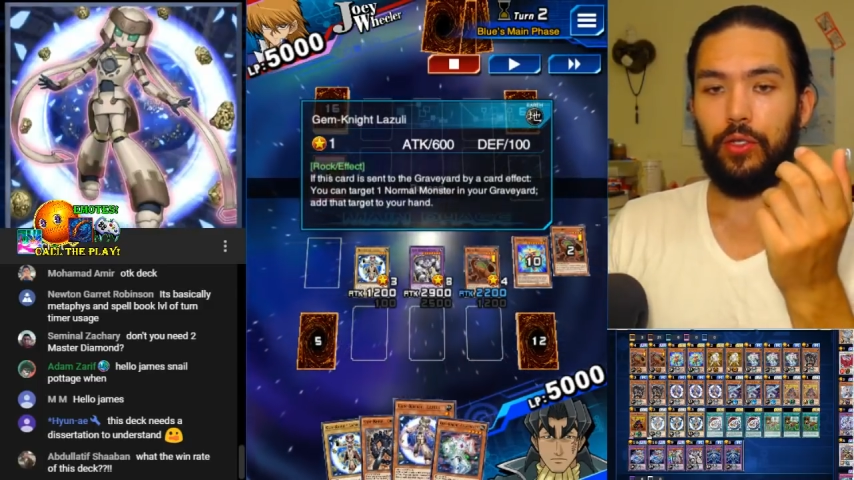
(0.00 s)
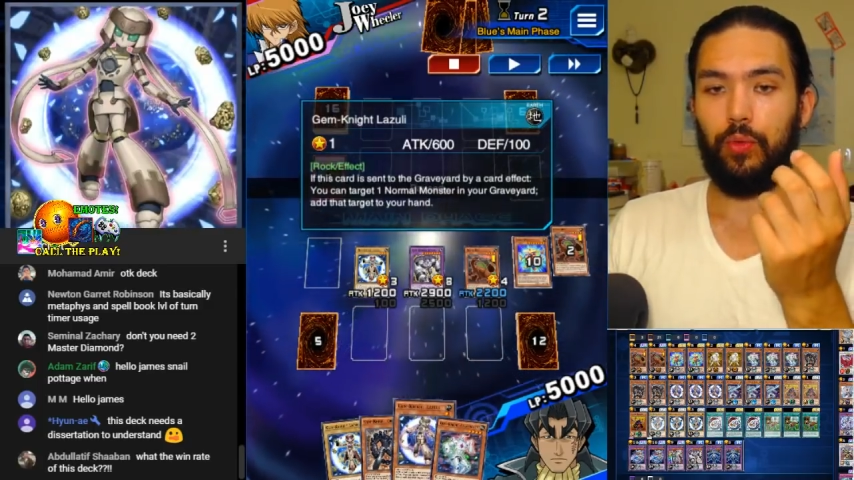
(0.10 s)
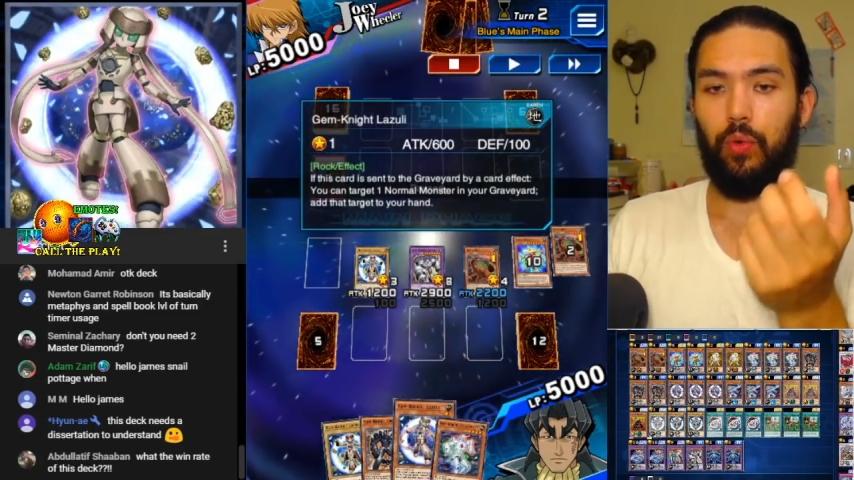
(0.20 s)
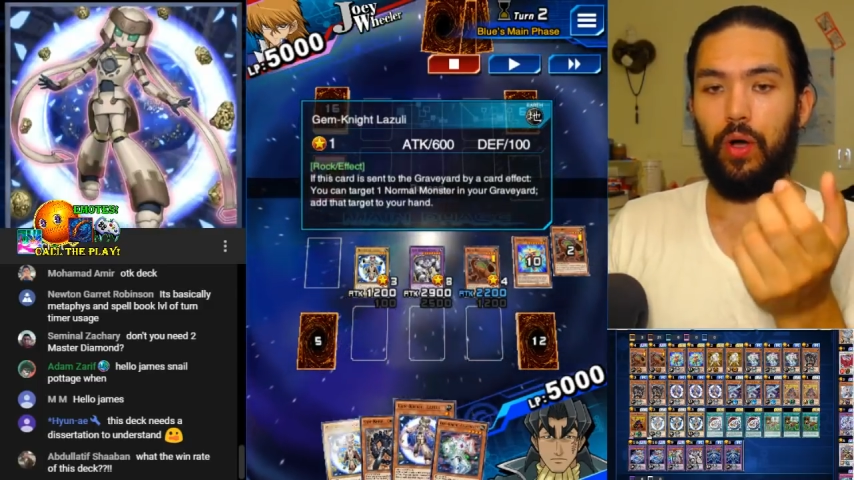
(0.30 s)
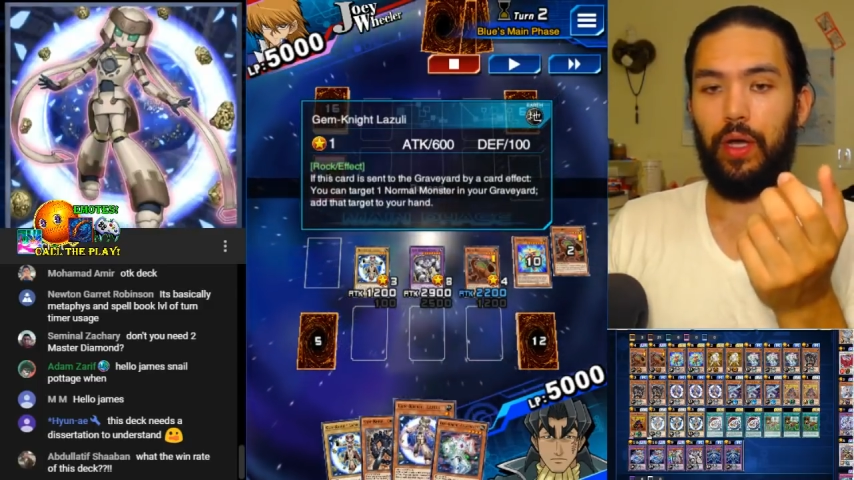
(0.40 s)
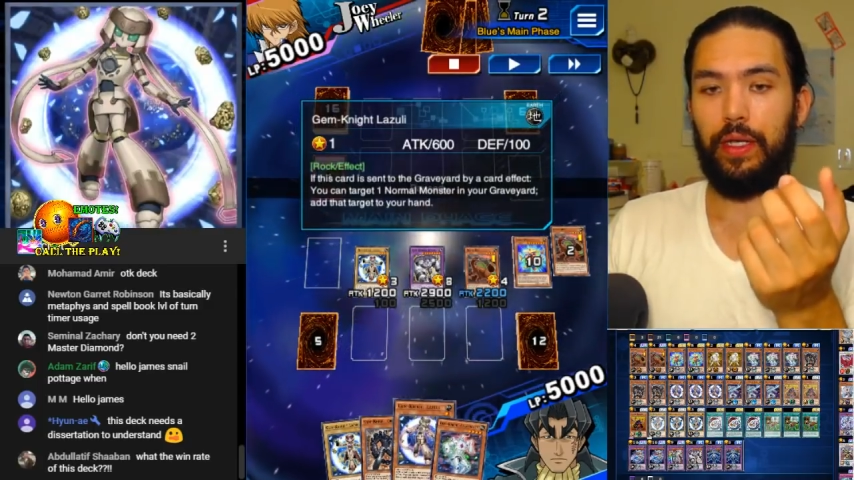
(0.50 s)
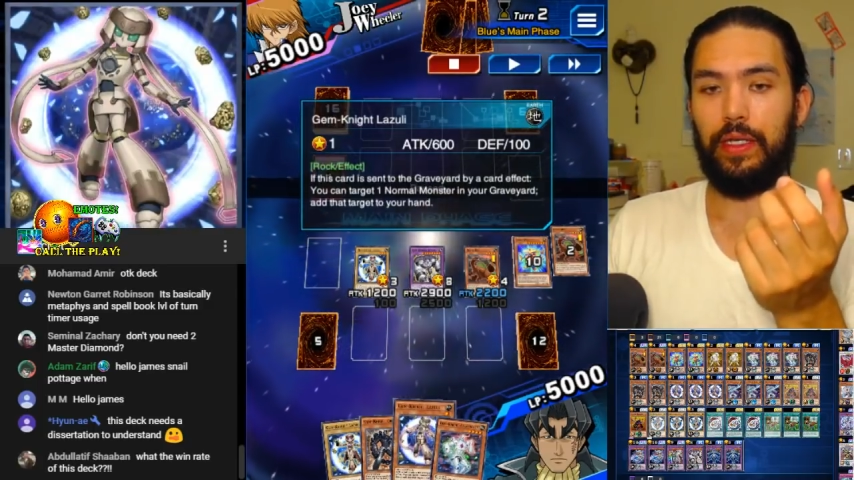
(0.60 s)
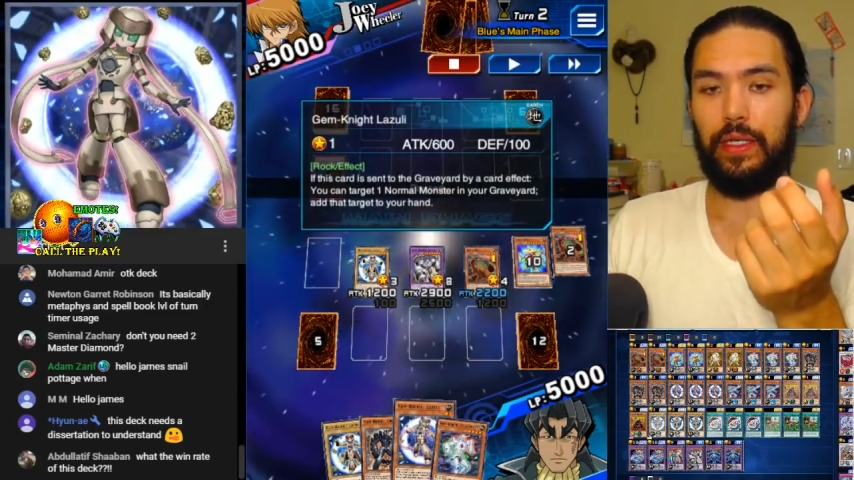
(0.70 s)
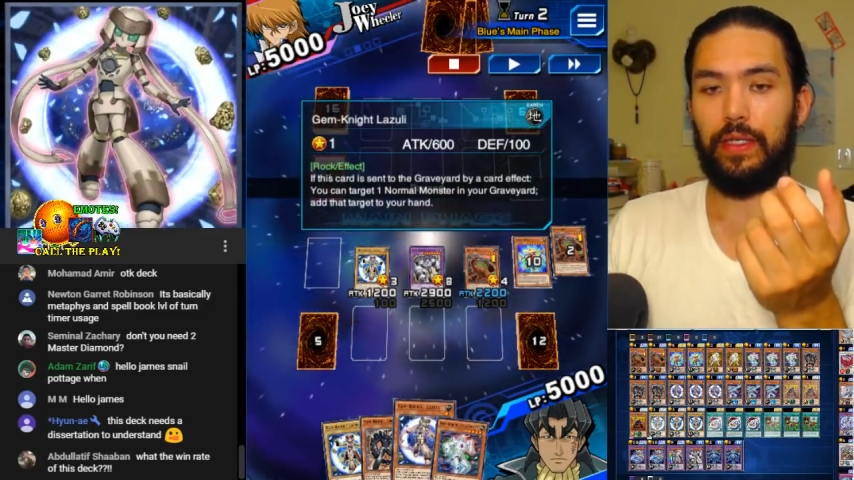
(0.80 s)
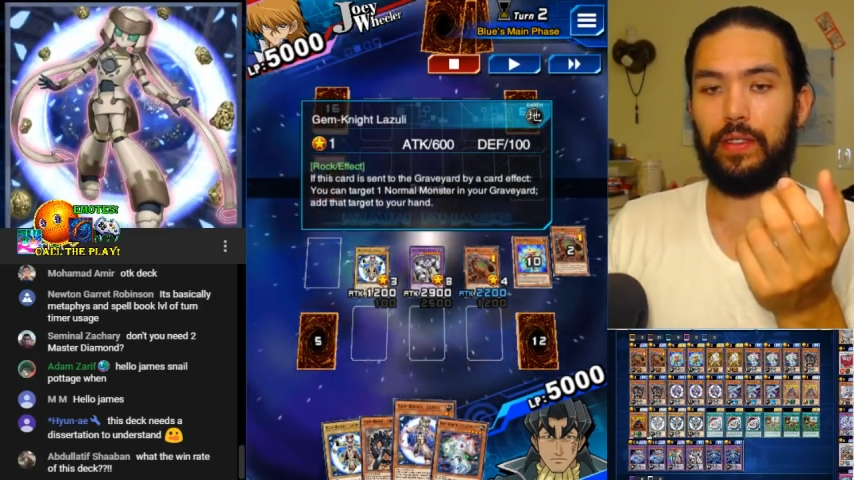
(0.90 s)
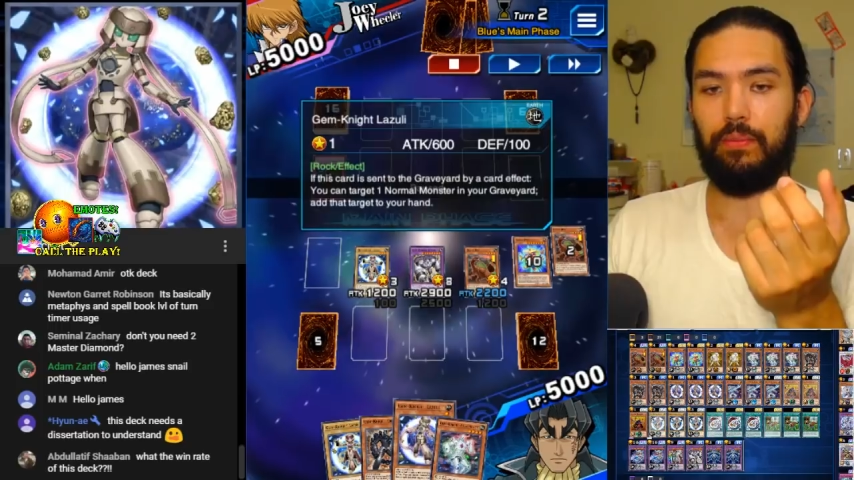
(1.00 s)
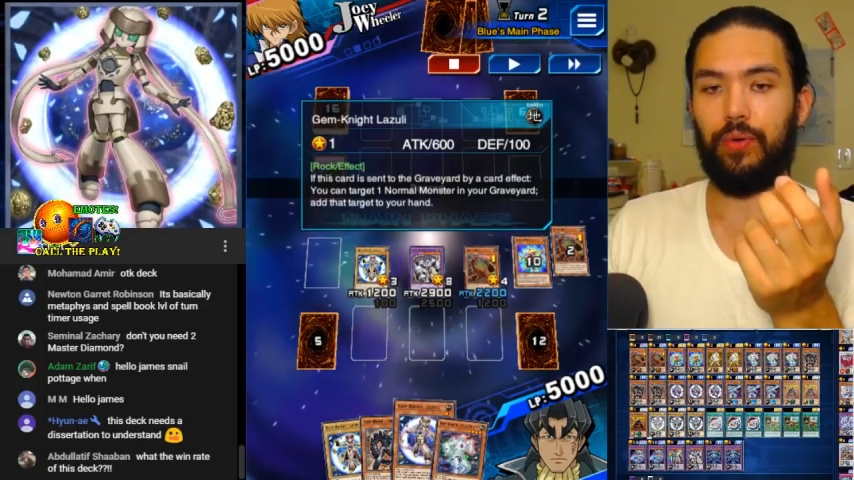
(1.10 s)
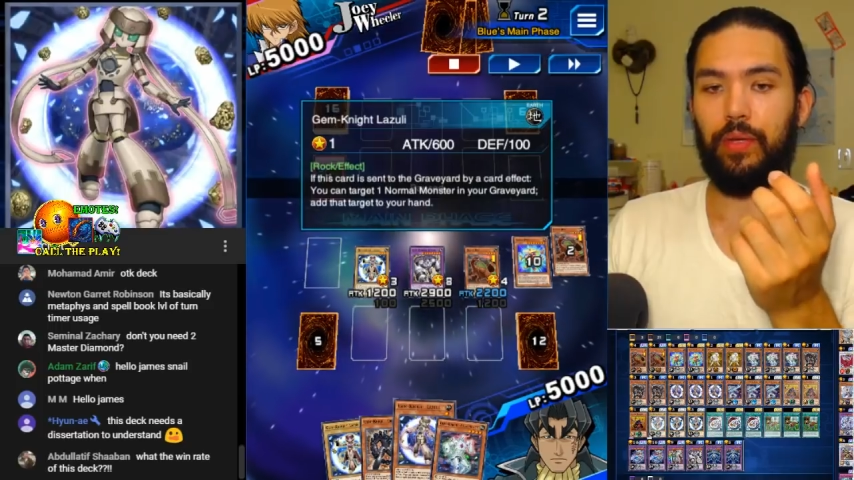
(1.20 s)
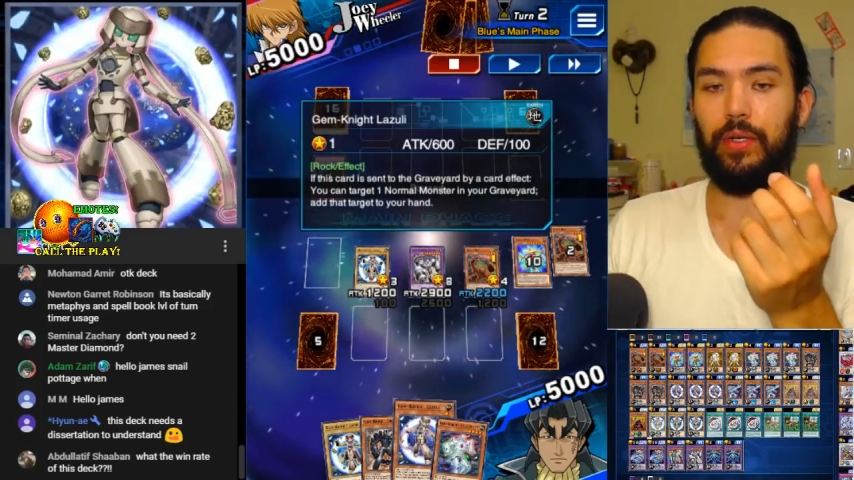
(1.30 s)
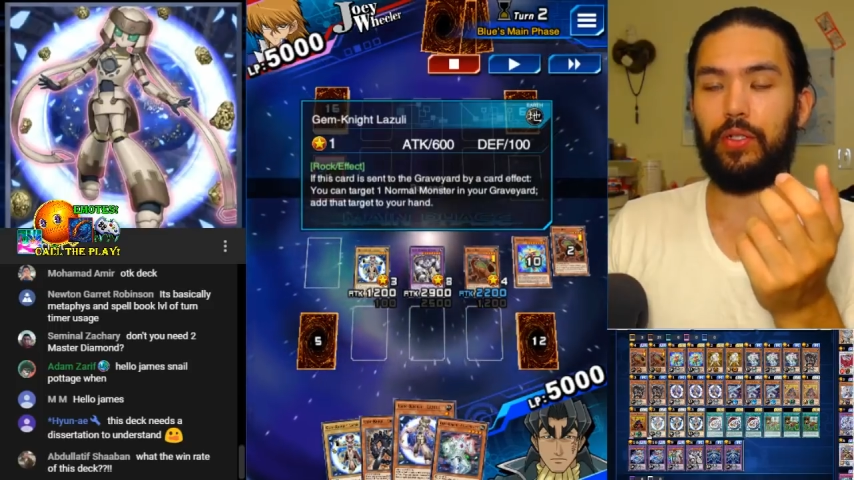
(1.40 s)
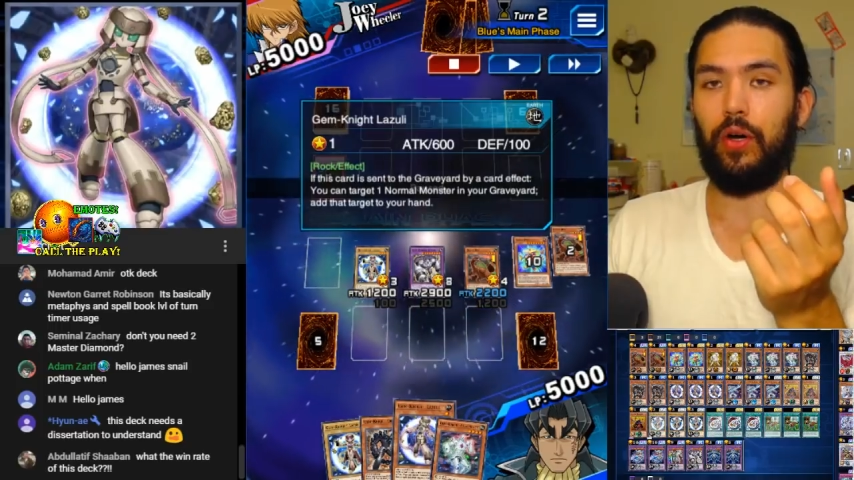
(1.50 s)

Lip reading: Your 1 is pretty much